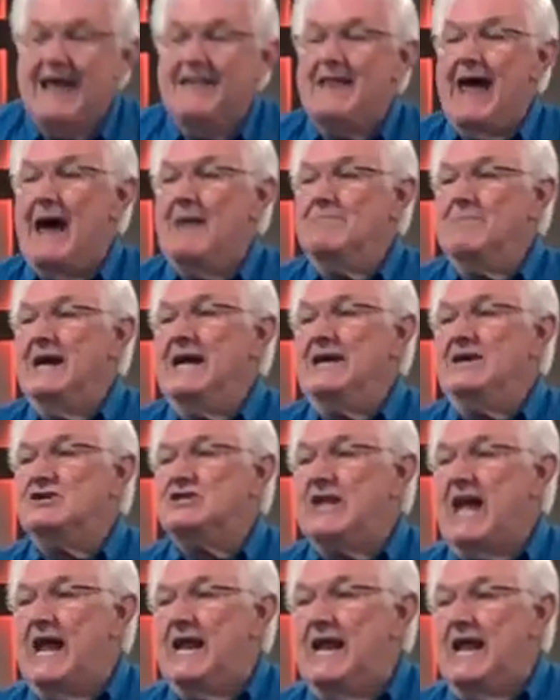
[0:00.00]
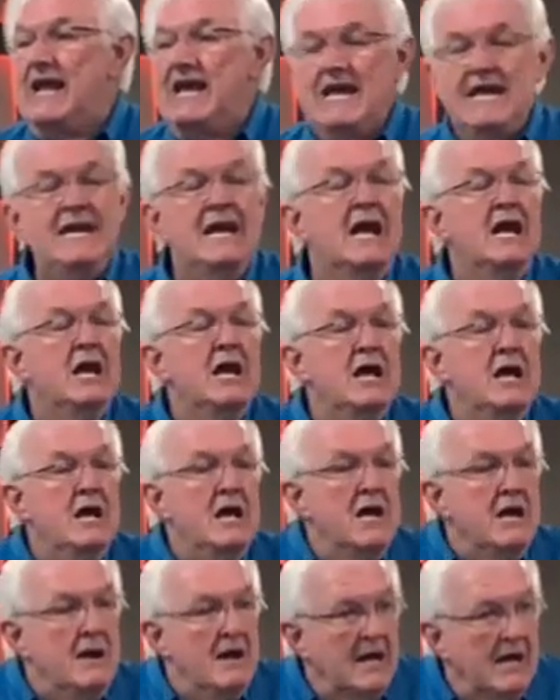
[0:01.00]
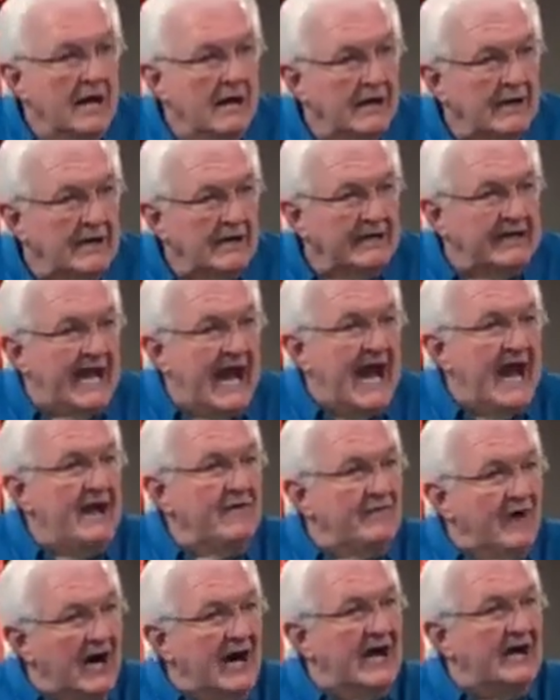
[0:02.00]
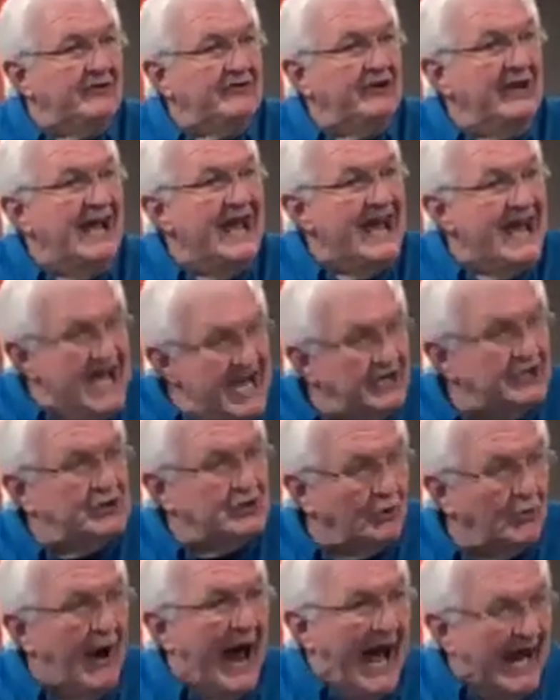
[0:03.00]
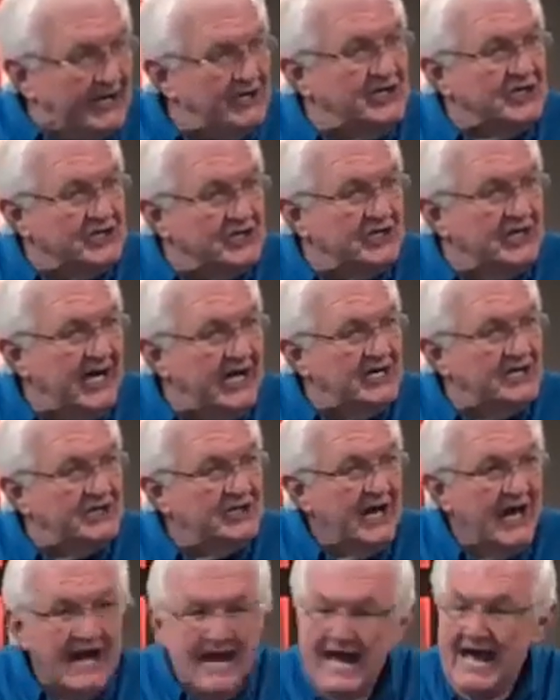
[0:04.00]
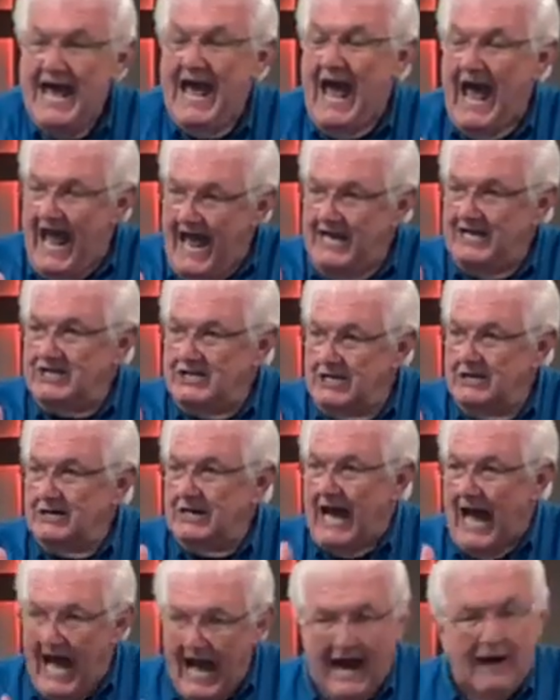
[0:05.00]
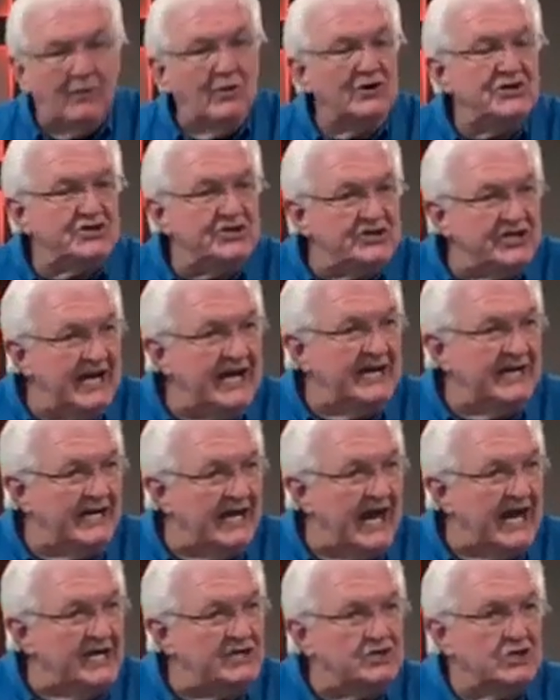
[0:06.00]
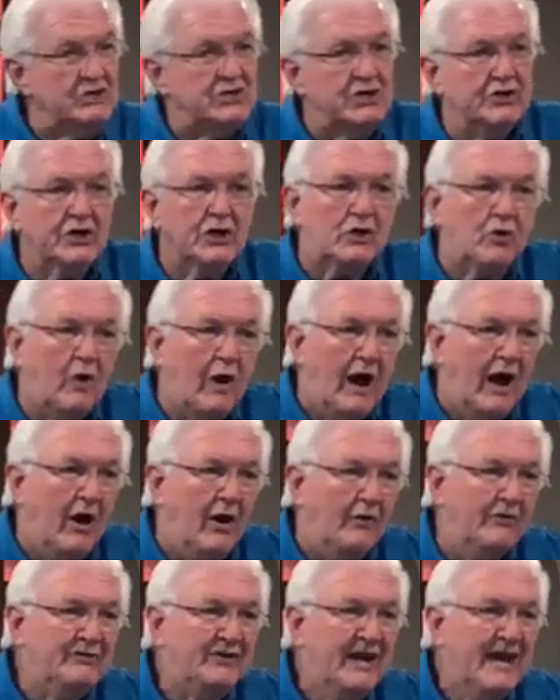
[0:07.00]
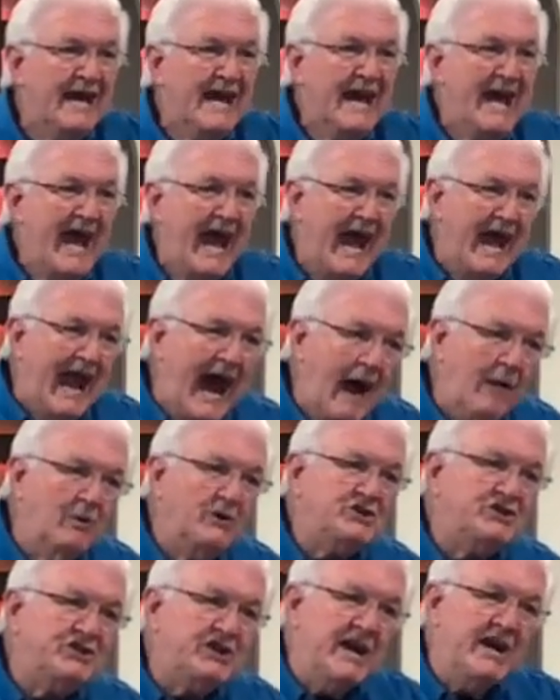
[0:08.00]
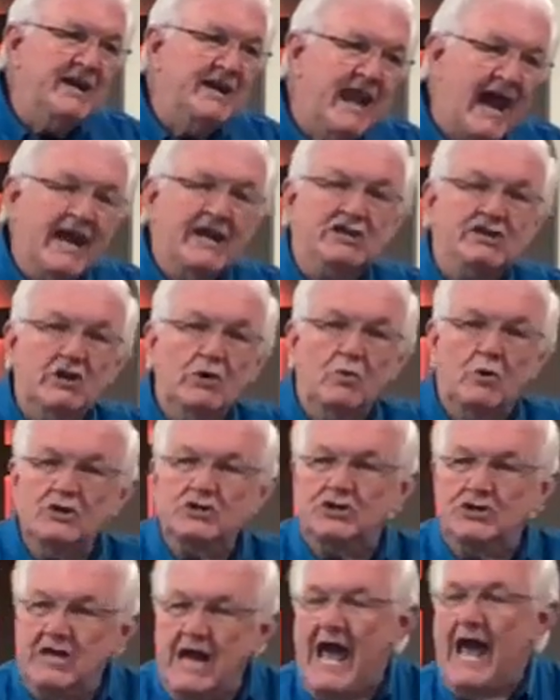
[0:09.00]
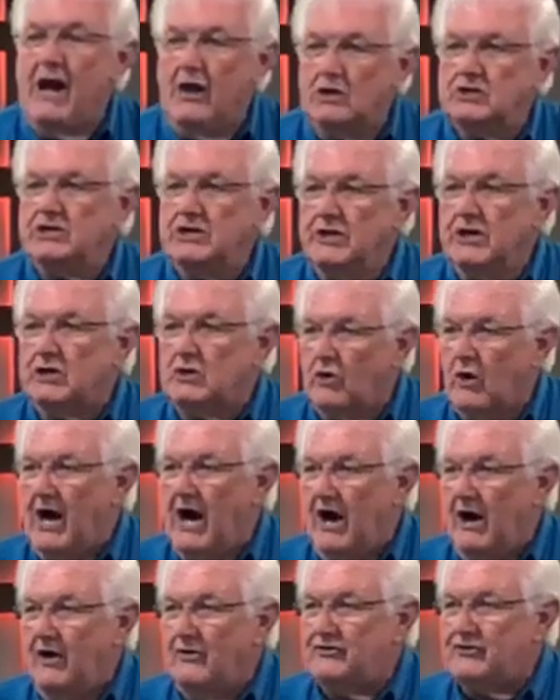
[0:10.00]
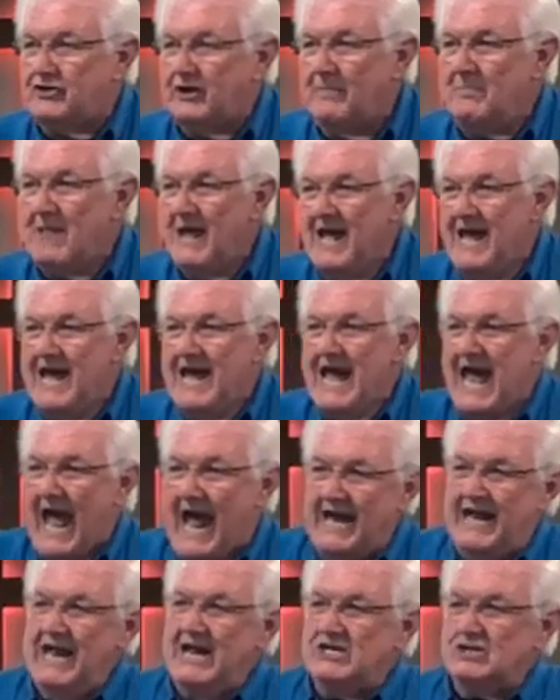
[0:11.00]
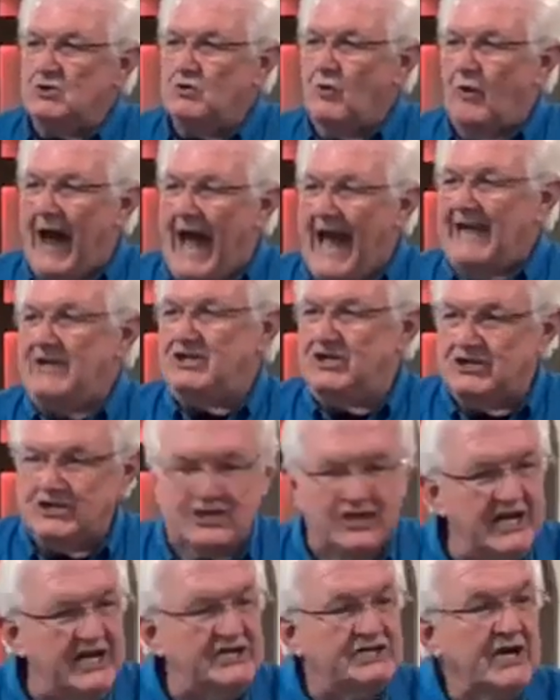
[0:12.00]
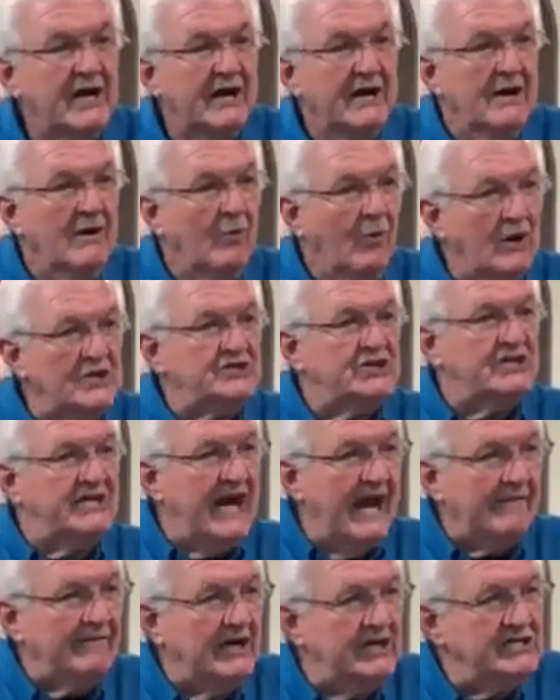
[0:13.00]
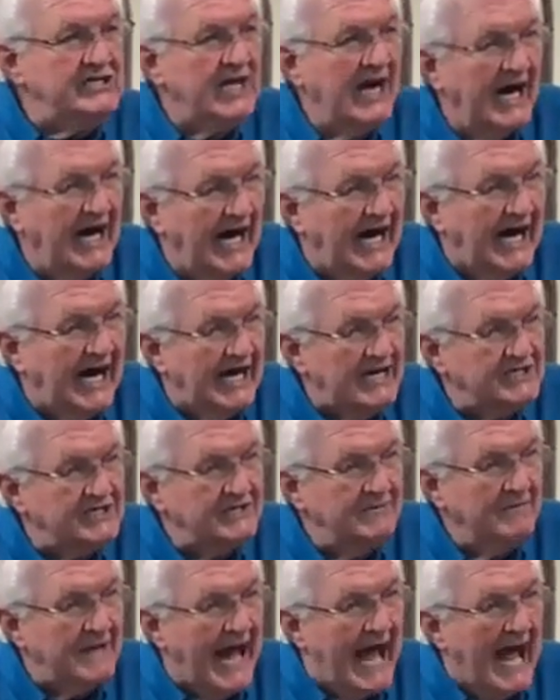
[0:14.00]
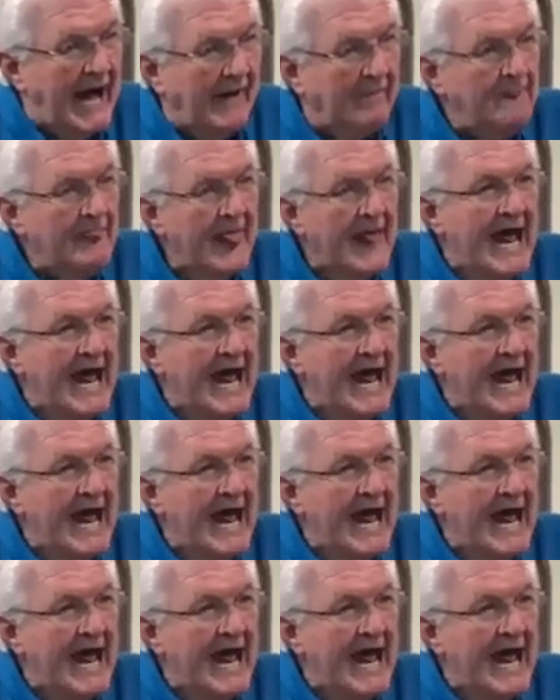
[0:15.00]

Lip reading: That means that he gave us his righteousness and took our sin nature to the cross, and our sin nature was nailed to the cross, and his righteousness was given to us. Now,